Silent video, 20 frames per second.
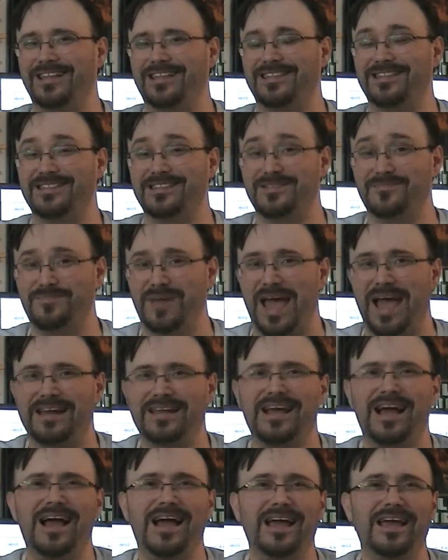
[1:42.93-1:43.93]
the bad
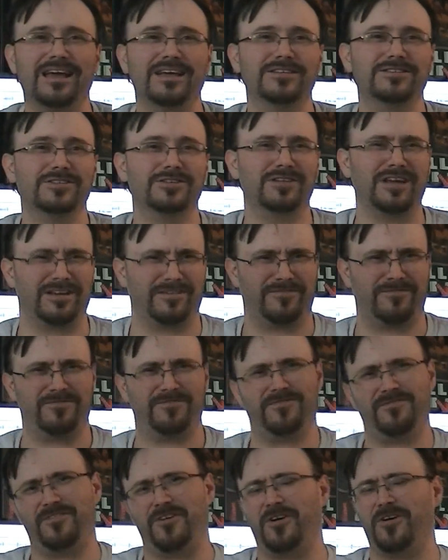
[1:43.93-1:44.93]
guy until like
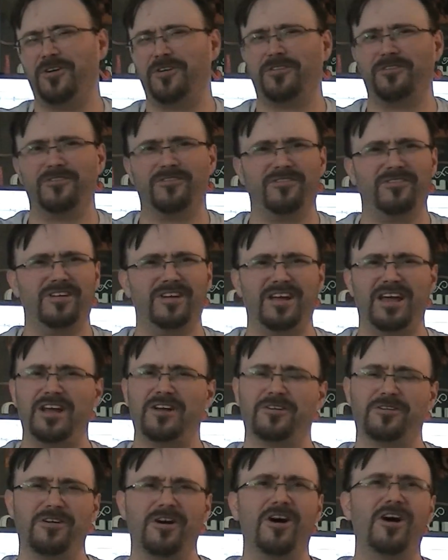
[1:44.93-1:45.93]
far
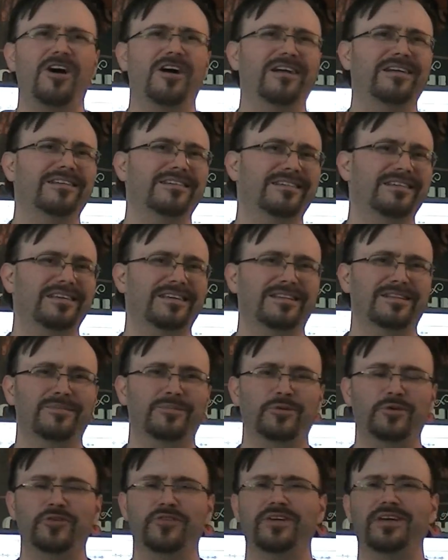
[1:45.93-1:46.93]
later on in the
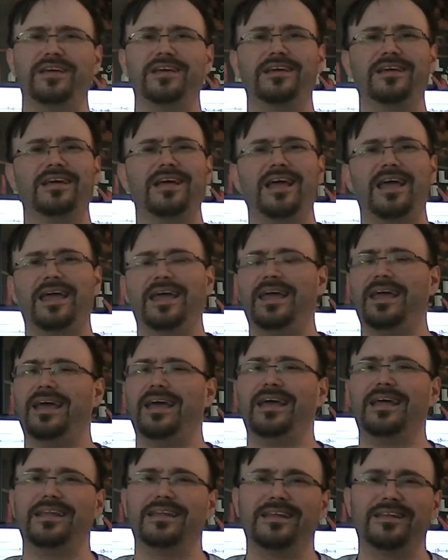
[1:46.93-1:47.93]
movie,
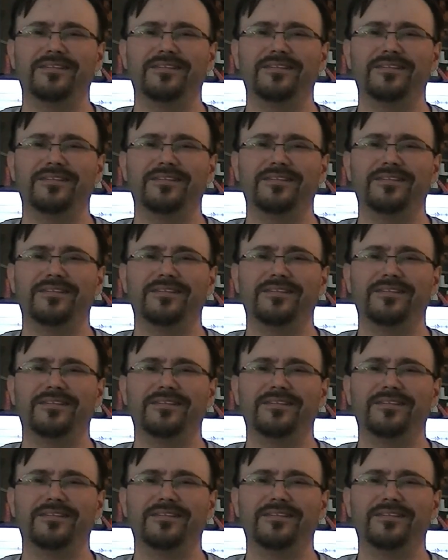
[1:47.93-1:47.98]
and